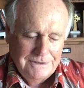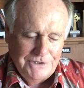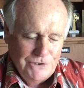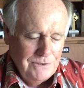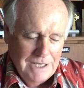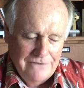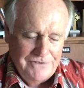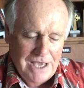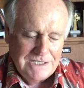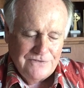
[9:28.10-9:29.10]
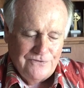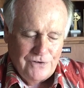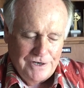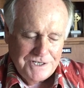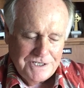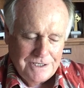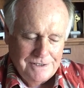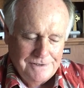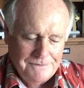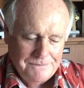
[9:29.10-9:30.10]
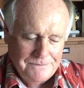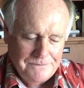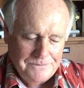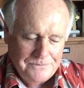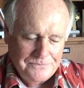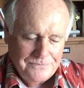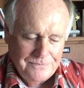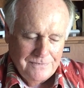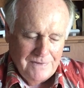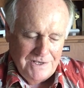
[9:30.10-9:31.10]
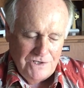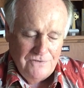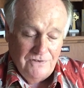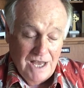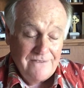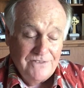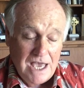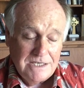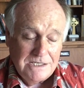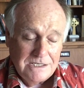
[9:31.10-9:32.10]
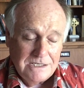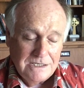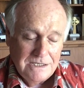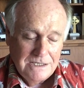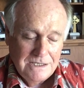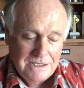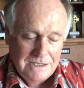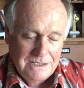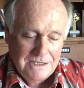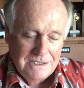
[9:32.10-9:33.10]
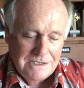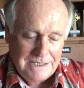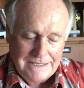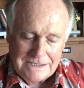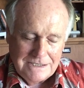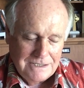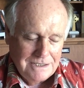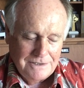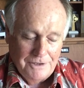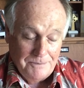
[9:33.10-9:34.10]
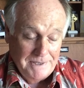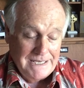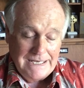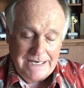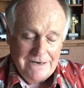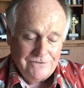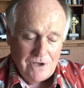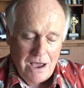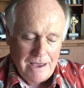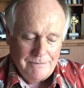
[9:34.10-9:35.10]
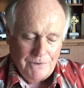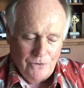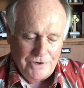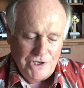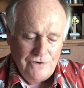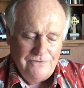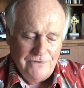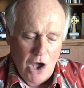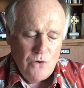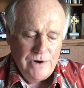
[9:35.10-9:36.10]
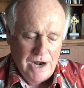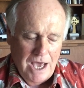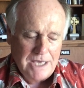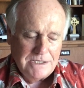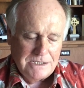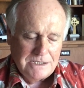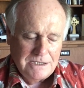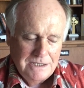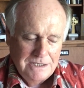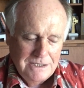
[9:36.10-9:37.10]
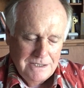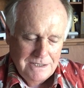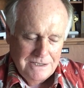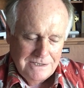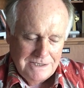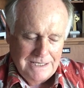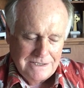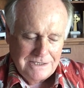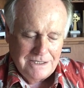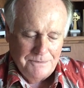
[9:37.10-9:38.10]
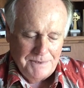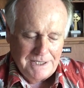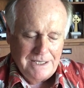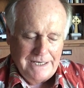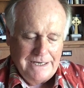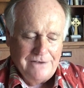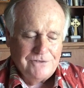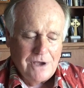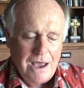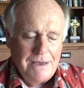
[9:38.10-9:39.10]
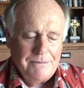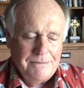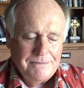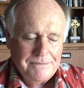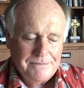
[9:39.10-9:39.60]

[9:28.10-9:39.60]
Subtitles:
You loved us first, and you've loved us since the beginning of time. Lord, you've known us since the beginning of time.